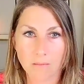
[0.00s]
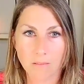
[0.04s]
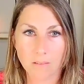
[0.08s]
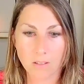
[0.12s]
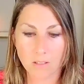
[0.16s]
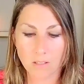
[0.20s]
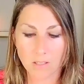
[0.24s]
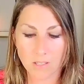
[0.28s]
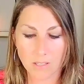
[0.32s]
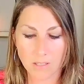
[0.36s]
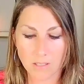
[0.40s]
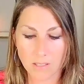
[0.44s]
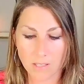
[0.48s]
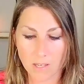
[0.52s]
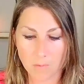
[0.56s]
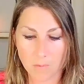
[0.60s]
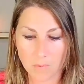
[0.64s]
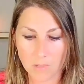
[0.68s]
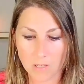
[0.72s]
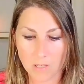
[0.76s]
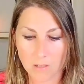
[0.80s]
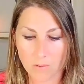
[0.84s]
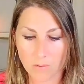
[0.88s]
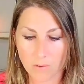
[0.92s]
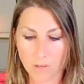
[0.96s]
Just
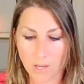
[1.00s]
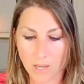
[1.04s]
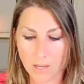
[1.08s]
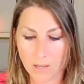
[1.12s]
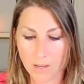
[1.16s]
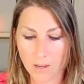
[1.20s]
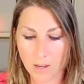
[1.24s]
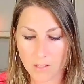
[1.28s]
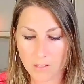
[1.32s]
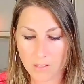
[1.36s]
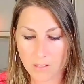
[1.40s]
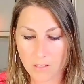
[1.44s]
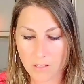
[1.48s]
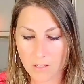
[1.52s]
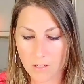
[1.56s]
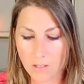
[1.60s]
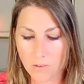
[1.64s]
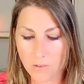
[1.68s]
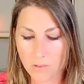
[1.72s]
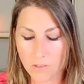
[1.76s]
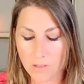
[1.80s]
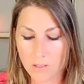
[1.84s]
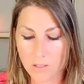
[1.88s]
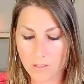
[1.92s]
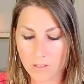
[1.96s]
accept it, okay? God's going to
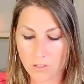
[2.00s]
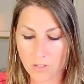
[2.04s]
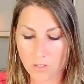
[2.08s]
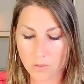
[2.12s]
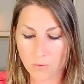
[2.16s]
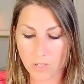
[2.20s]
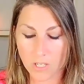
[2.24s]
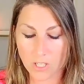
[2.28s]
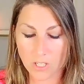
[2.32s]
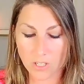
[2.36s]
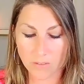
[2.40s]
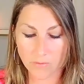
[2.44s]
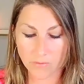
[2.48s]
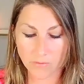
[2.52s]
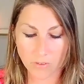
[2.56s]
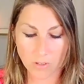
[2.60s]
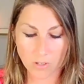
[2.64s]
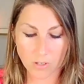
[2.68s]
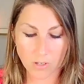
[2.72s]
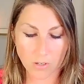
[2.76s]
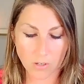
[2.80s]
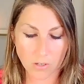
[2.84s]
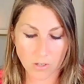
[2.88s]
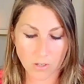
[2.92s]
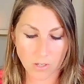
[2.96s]
use the situation for
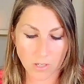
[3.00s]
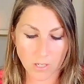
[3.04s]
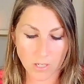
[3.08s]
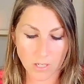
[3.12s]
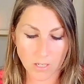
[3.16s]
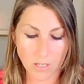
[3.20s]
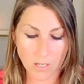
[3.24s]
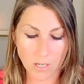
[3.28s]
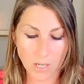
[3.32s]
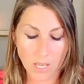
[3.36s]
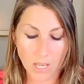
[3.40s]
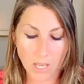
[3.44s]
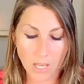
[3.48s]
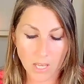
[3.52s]
your good.